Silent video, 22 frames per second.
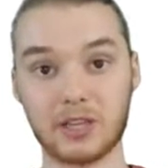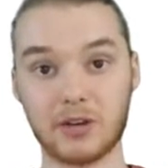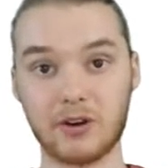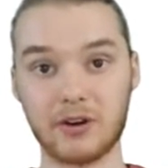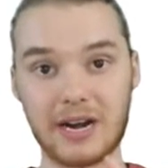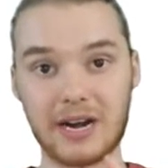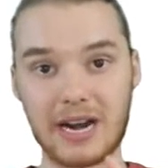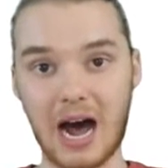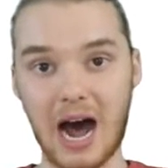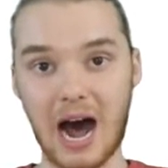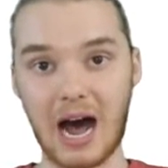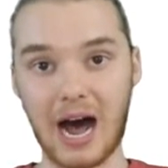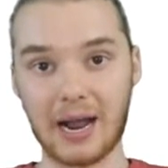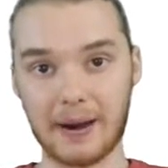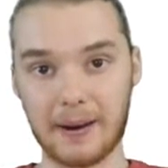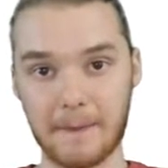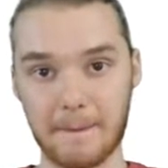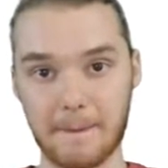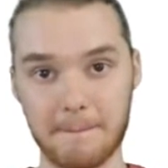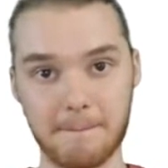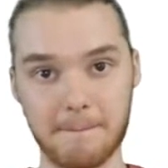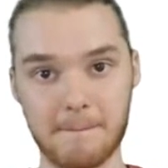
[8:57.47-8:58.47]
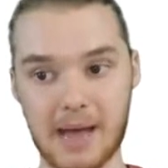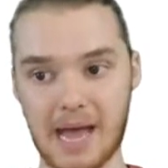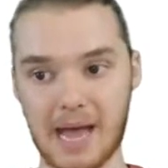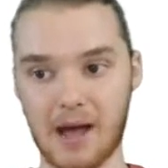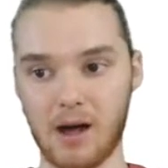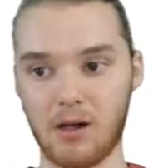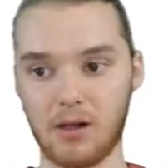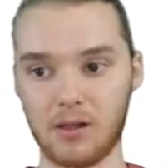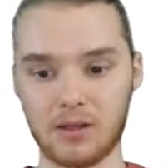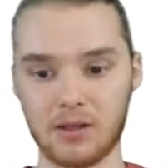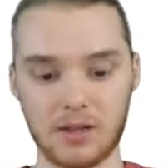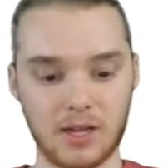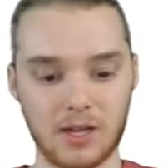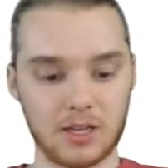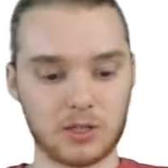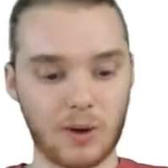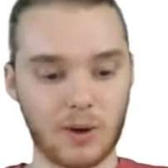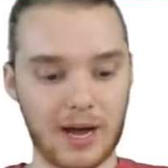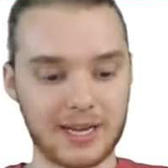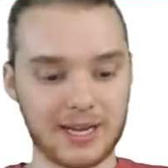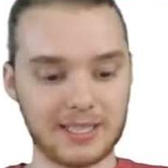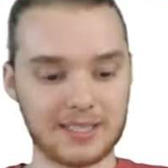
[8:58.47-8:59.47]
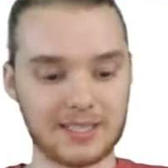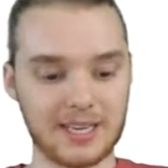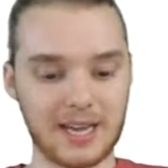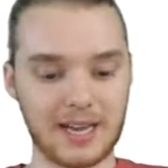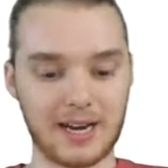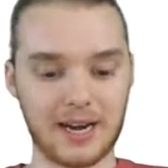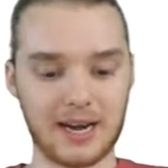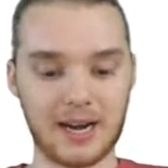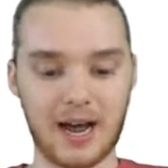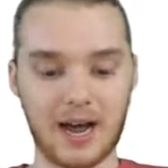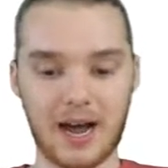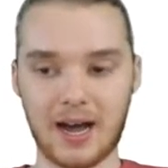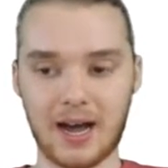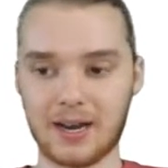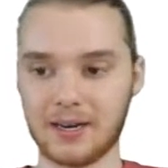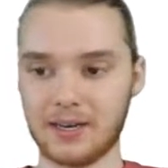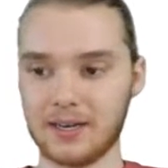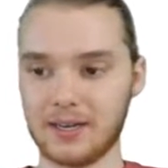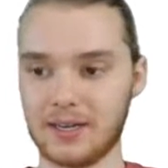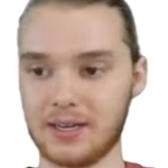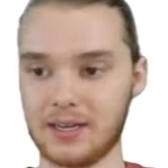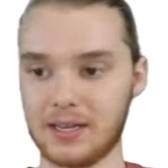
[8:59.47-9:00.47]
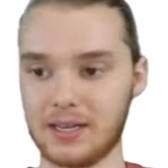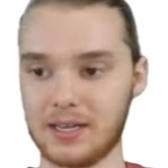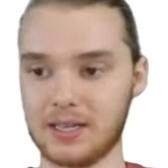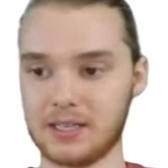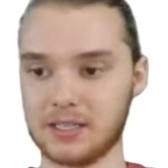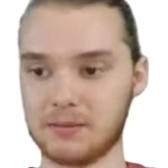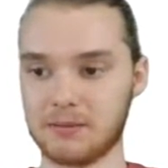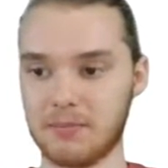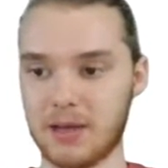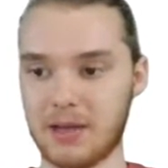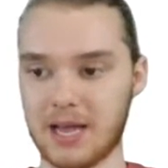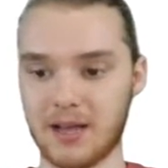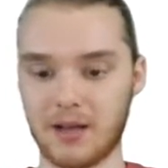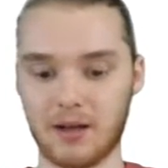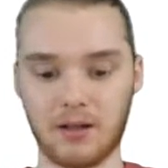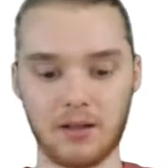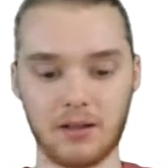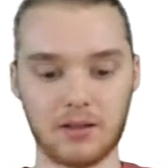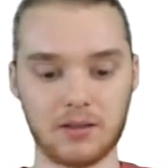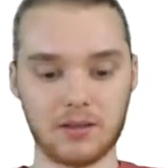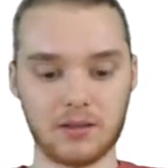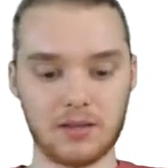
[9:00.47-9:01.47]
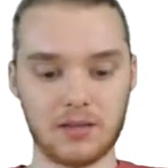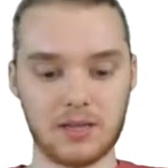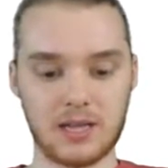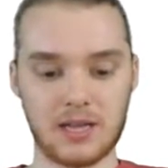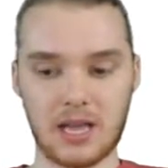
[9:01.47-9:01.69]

but they're not male. So I could say not is male